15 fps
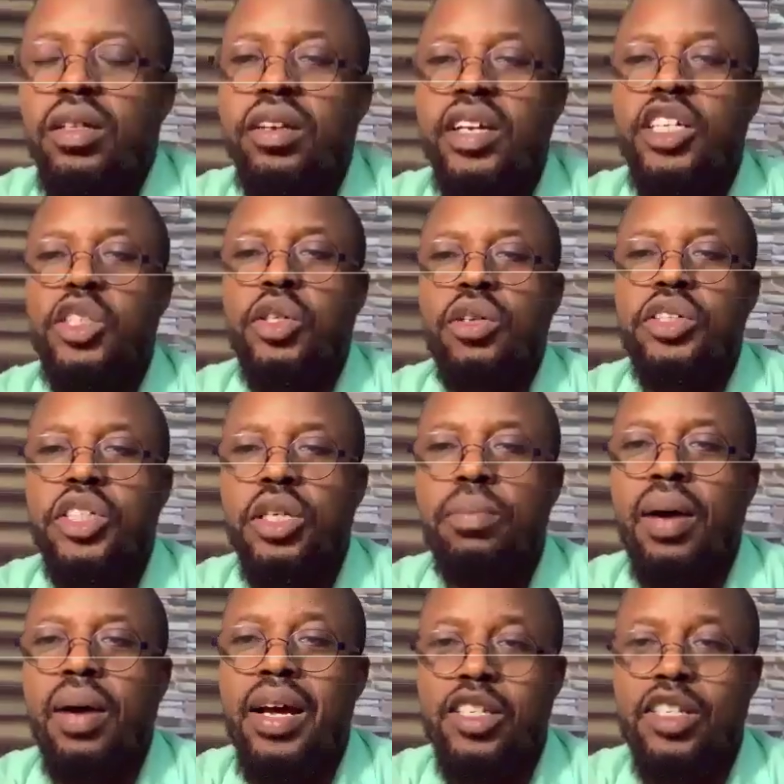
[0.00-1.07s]
the relationship
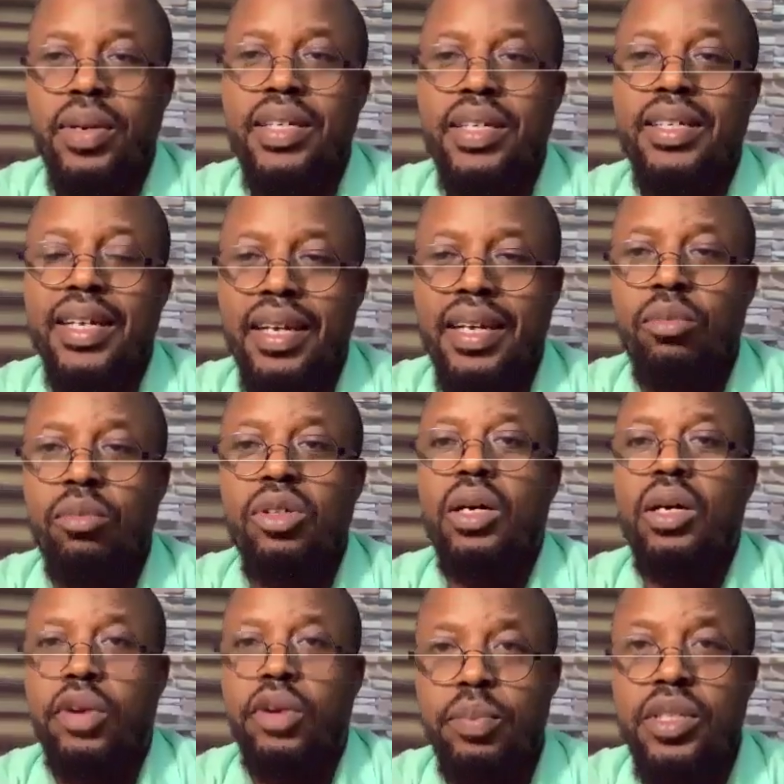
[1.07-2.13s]
I explained earlier, but
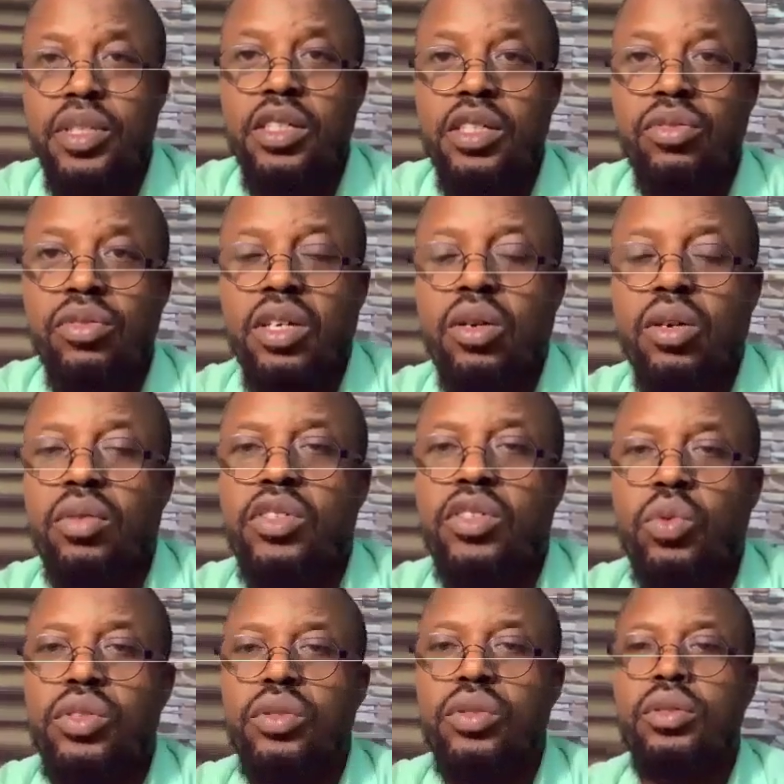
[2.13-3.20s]
I'll repeat it for sake of this
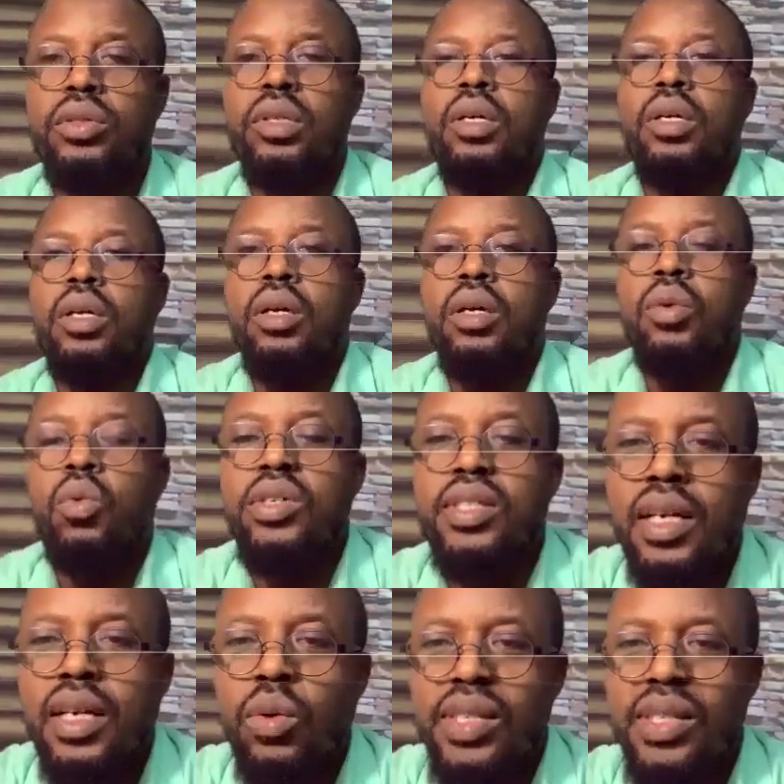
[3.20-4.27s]
question. We
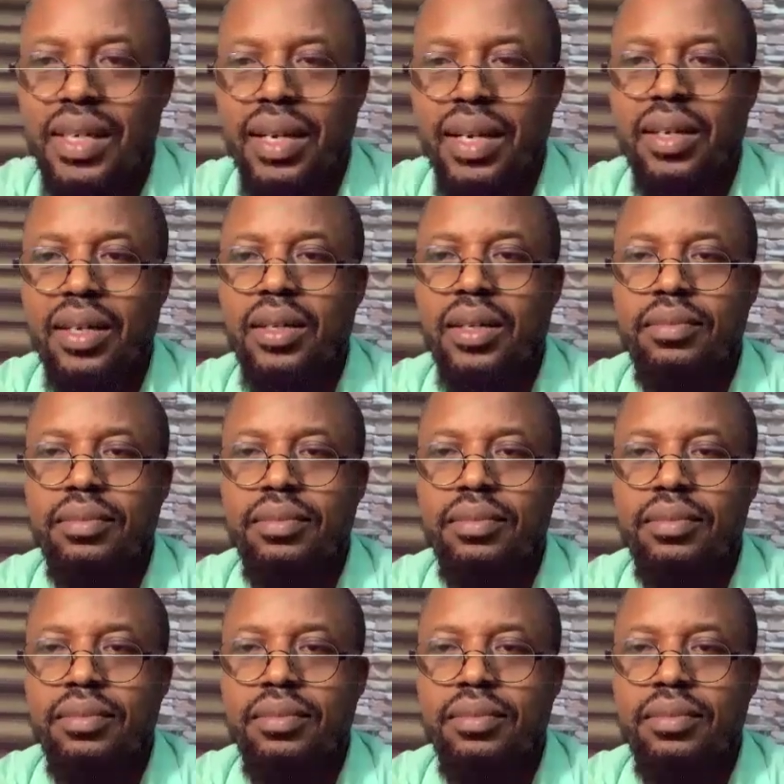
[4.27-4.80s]
started with ZENIQ.